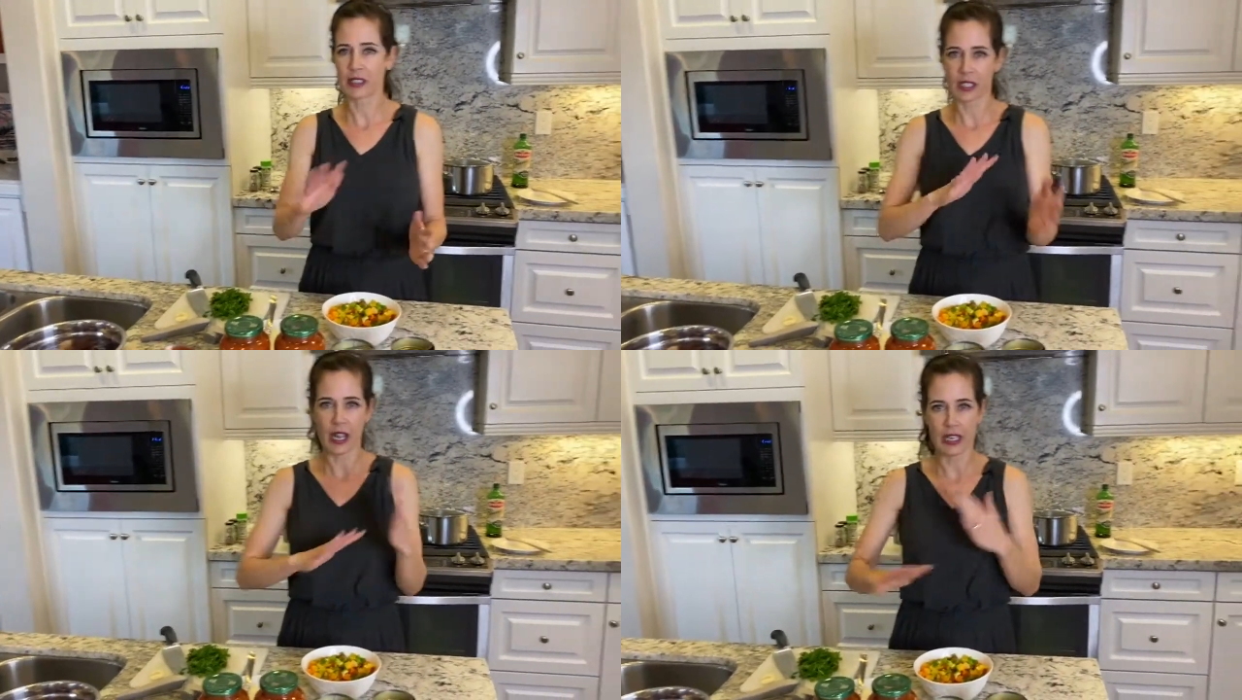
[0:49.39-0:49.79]

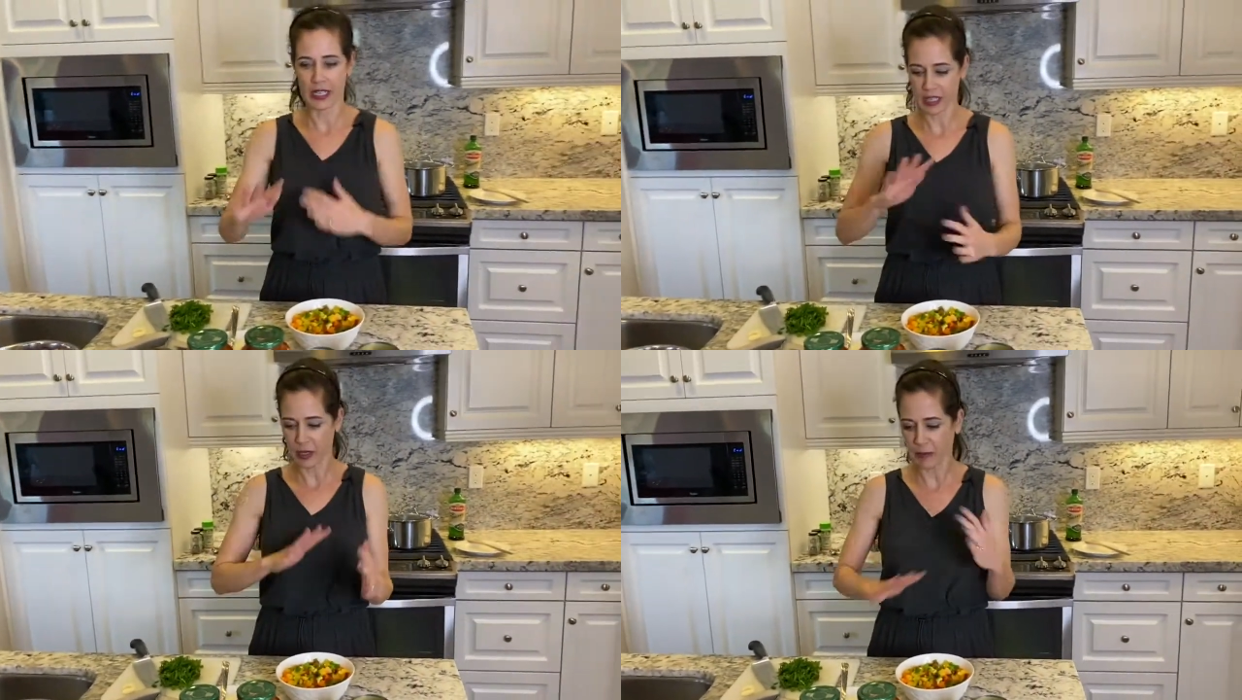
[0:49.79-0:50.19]
to kind of
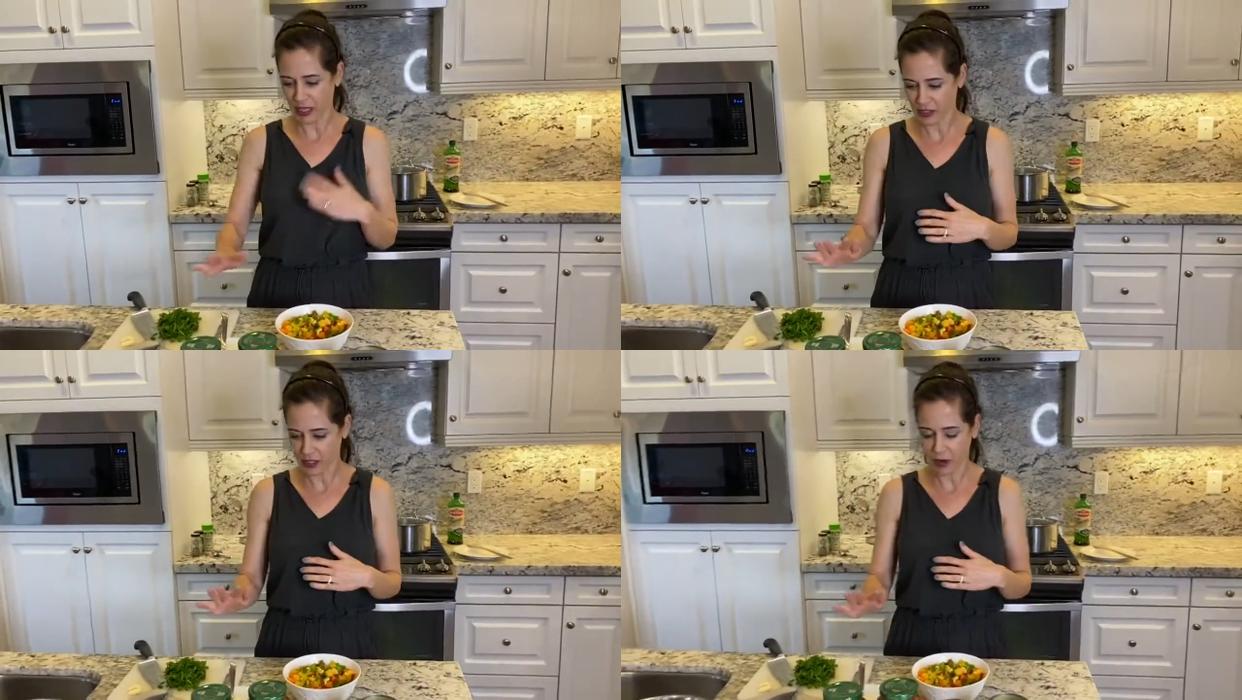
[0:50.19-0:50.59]
get the
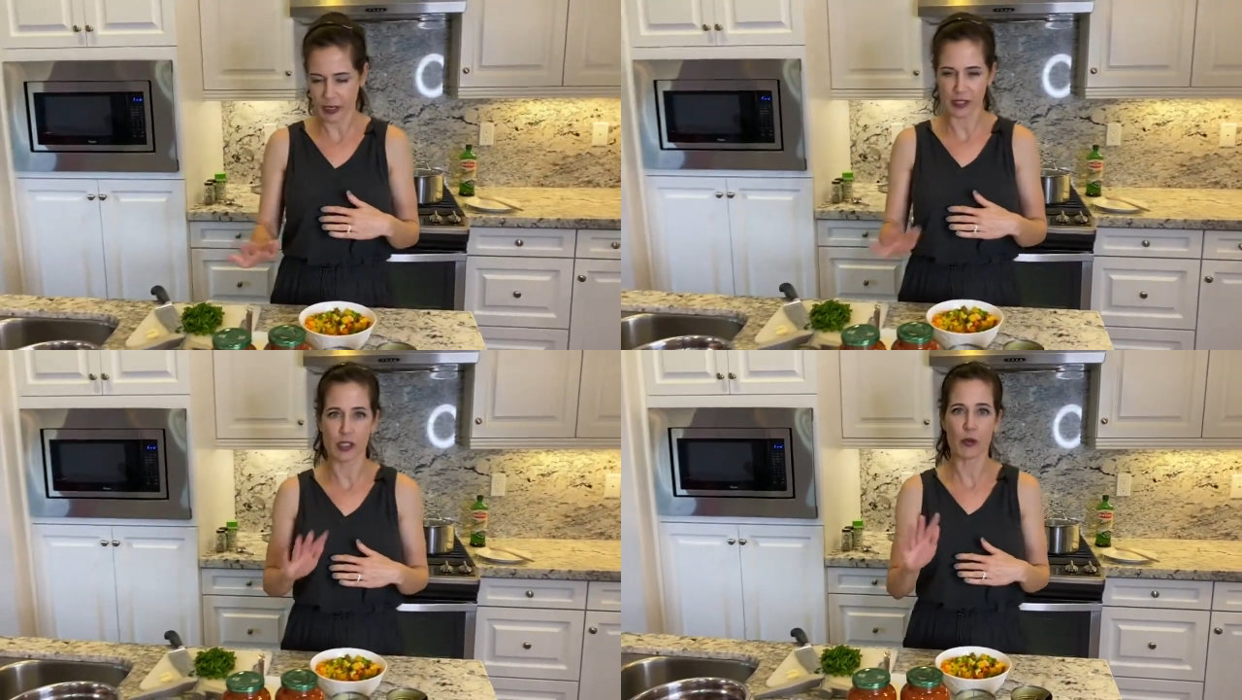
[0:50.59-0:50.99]
base
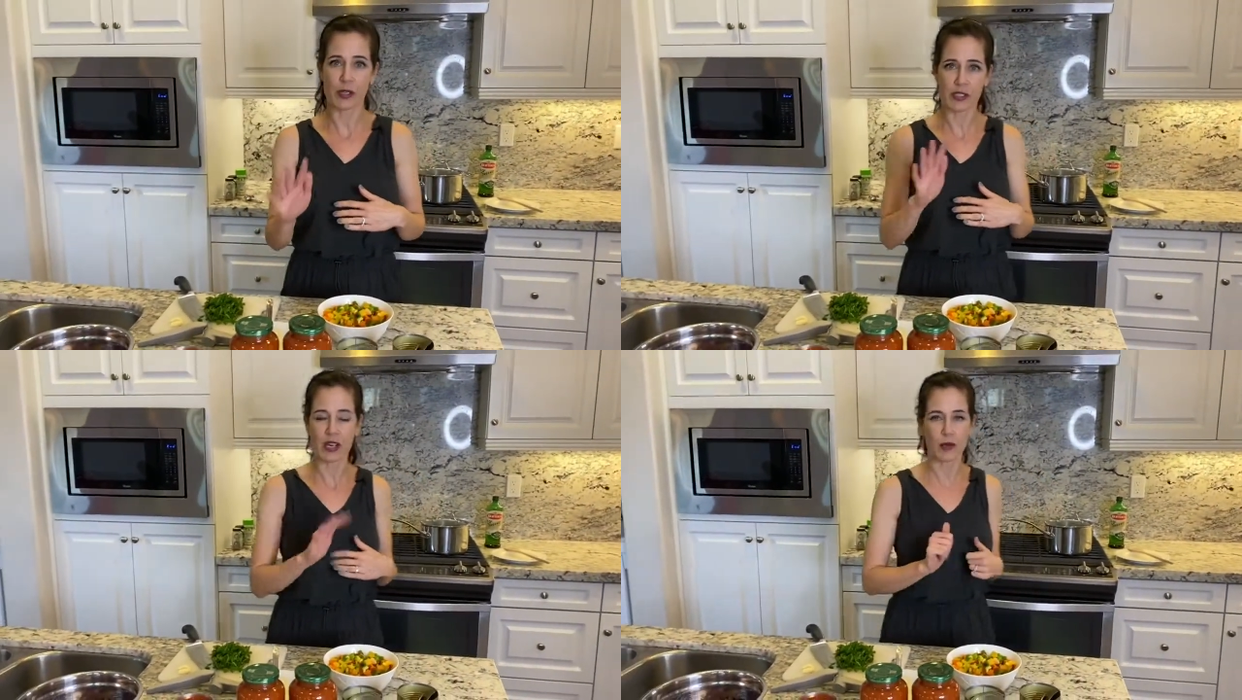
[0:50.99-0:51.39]
going. So we'll
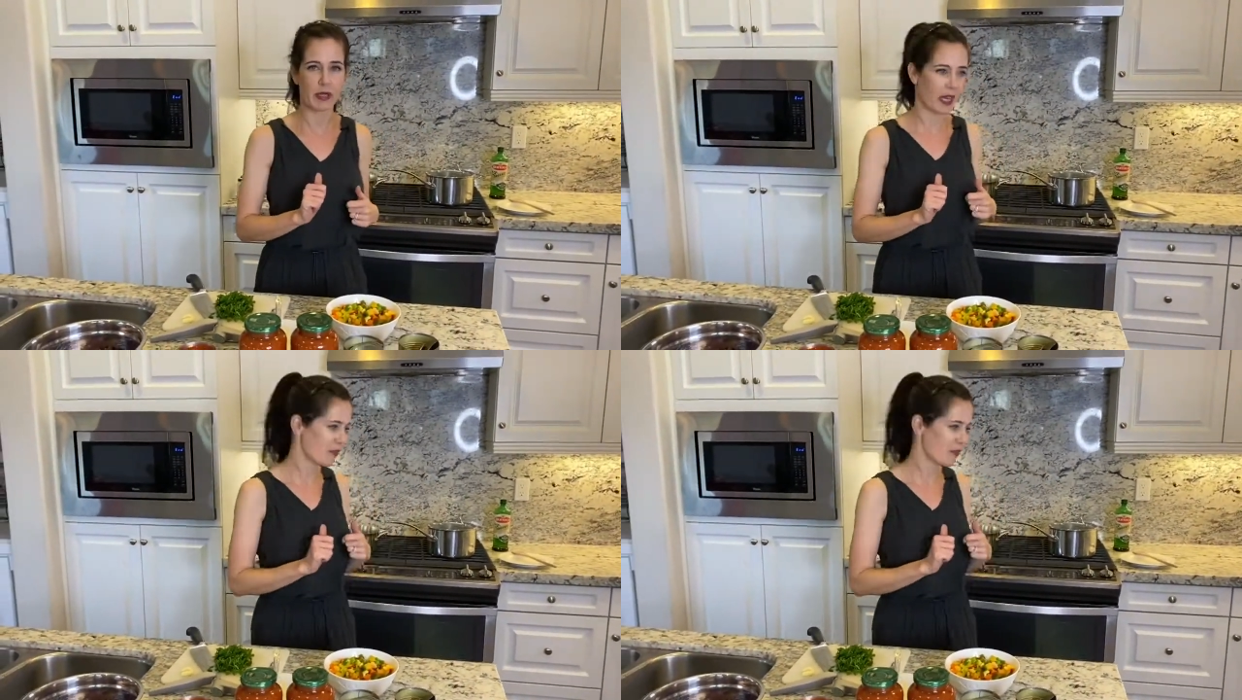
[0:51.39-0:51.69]
start with that